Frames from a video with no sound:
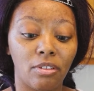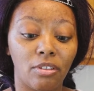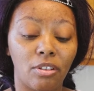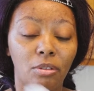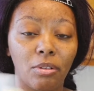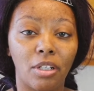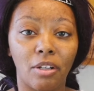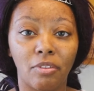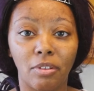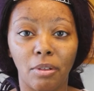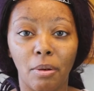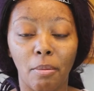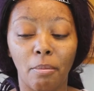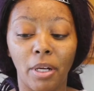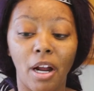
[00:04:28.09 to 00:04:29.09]
Or whatever.
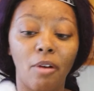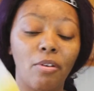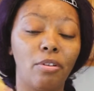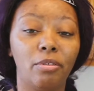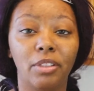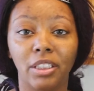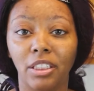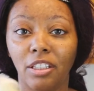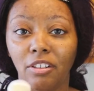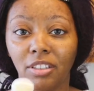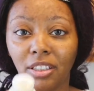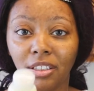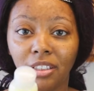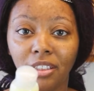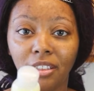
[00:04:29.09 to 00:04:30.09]
But I won't really know the
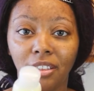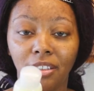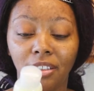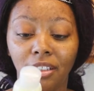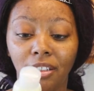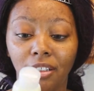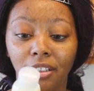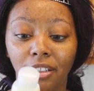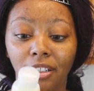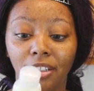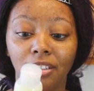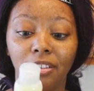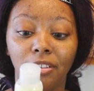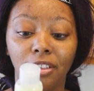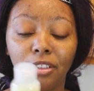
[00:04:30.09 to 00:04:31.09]
consistency
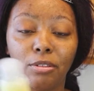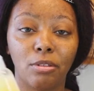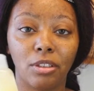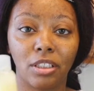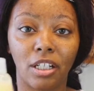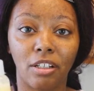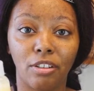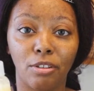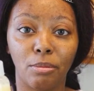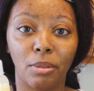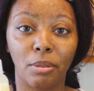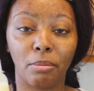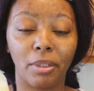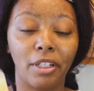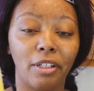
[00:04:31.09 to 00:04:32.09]
until it cools down a little
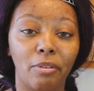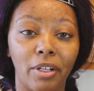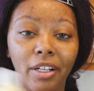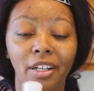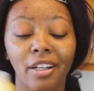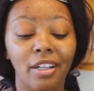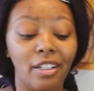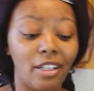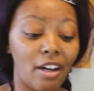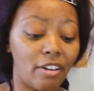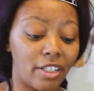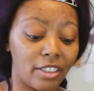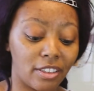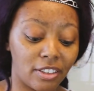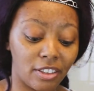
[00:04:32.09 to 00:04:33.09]
bit. But anyway, y'all
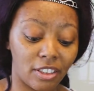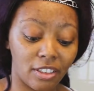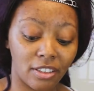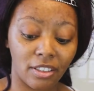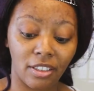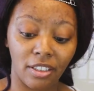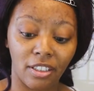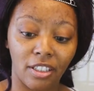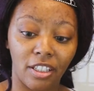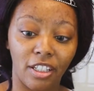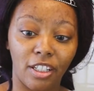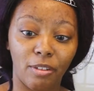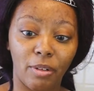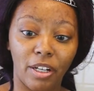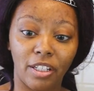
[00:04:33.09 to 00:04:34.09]
get the gist.
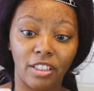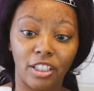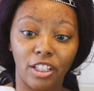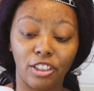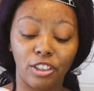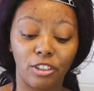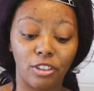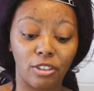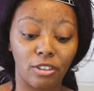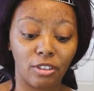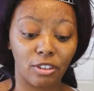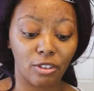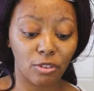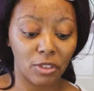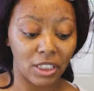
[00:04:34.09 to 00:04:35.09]
Anyway, that's
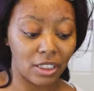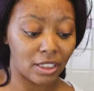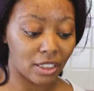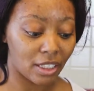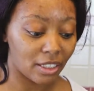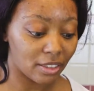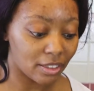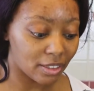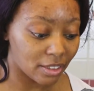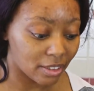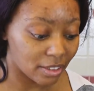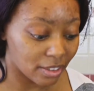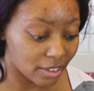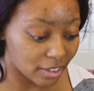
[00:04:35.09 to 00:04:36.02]
your 3 scents.